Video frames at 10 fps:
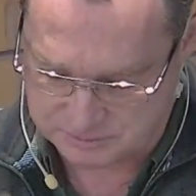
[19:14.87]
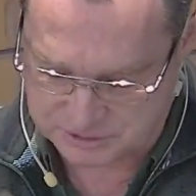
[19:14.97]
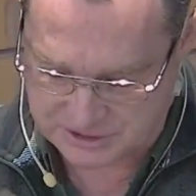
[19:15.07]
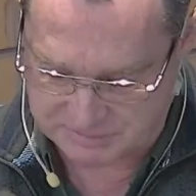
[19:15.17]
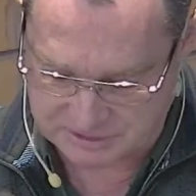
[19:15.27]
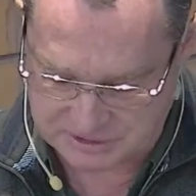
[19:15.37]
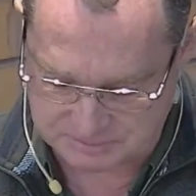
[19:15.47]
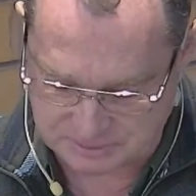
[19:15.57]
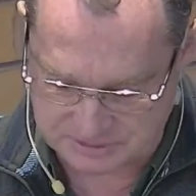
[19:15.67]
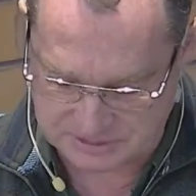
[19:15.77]
Are you
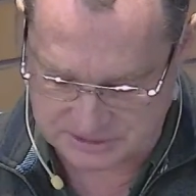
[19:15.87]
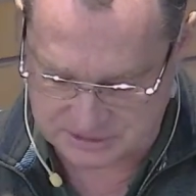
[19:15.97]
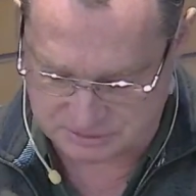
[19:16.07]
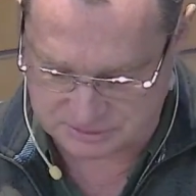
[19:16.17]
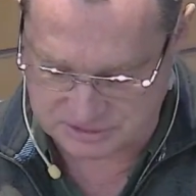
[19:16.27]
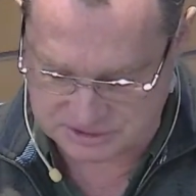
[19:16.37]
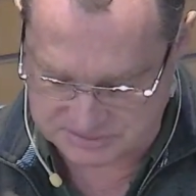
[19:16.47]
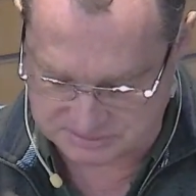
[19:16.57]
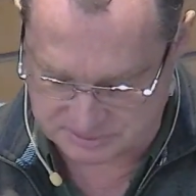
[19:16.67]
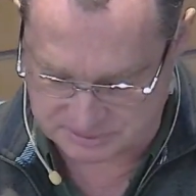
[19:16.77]
sowing to please your,
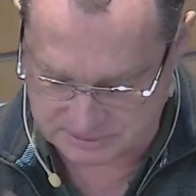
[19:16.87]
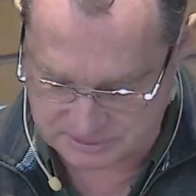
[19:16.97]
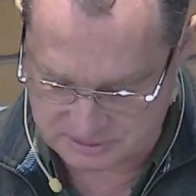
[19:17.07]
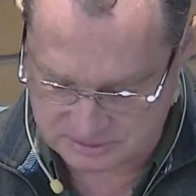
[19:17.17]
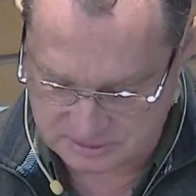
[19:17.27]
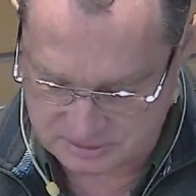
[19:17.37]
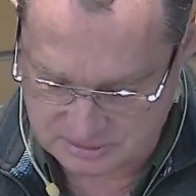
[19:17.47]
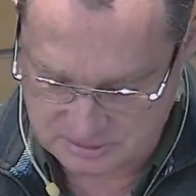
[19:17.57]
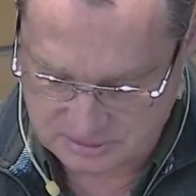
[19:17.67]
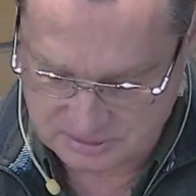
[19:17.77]
the Spirit?
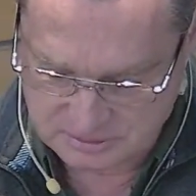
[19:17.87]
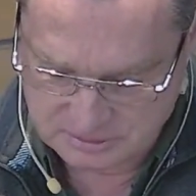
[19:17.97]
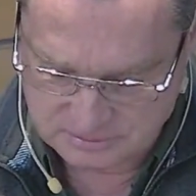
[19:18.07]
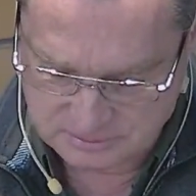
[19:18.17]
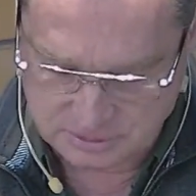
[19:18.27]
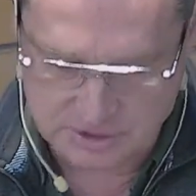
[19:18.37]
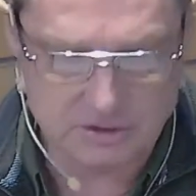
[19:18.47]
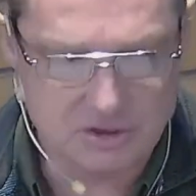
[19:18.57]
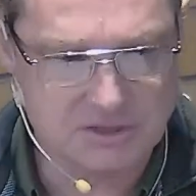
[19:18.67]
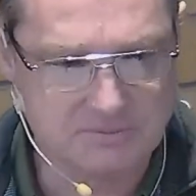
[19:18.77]

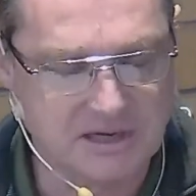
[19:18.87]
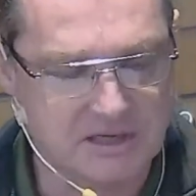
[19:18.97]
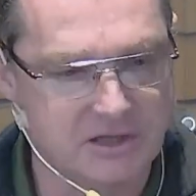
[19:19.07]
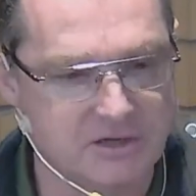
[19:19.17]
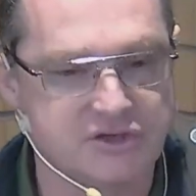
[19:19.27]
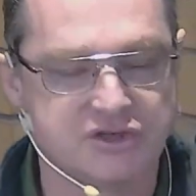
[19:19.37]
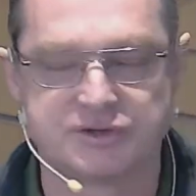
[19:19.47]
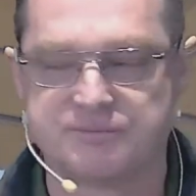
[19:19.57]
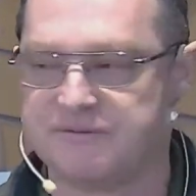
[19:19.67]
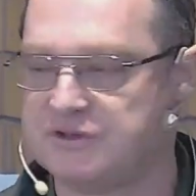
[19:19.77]
Or are you just making
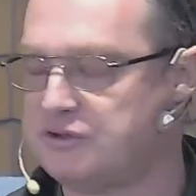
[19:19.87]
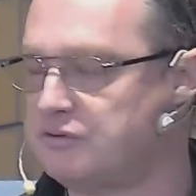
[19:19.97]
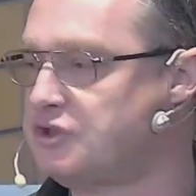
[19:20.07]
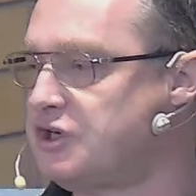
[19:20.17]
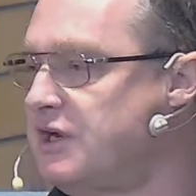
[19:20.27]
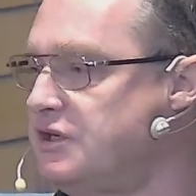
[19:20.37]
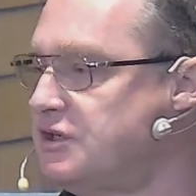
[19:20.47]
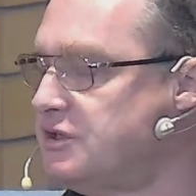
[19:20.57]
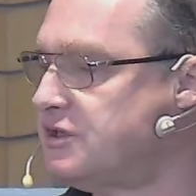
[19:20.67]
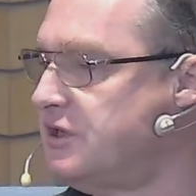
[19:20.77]
those superficial
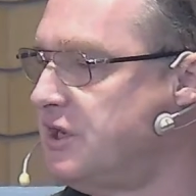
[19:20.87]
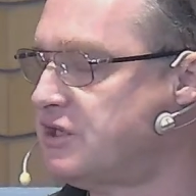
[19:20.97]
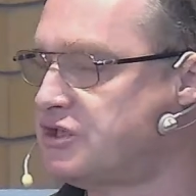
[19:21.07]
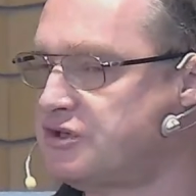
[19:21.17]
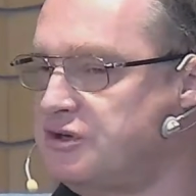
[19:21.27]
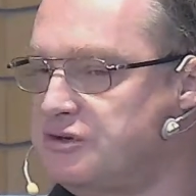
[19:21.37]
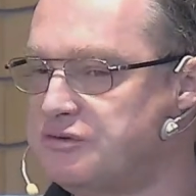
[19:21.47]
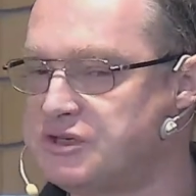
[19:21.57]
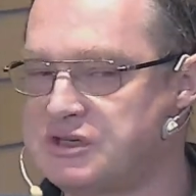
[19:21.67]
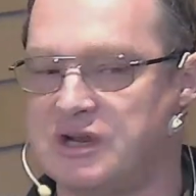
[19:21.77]
changes, the
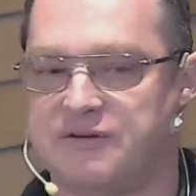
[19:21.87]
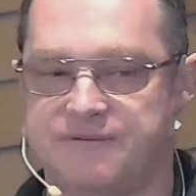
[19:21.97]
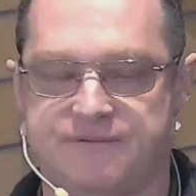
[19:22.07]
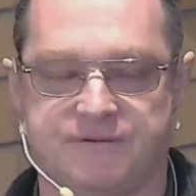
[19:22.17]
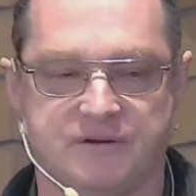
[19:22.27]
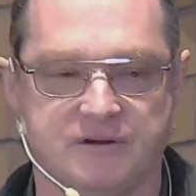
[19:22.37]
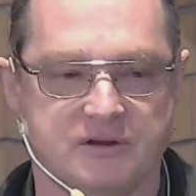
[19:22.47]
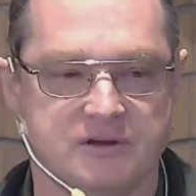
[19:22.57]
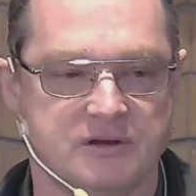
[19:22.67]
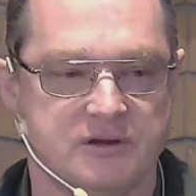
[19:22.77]
external stuff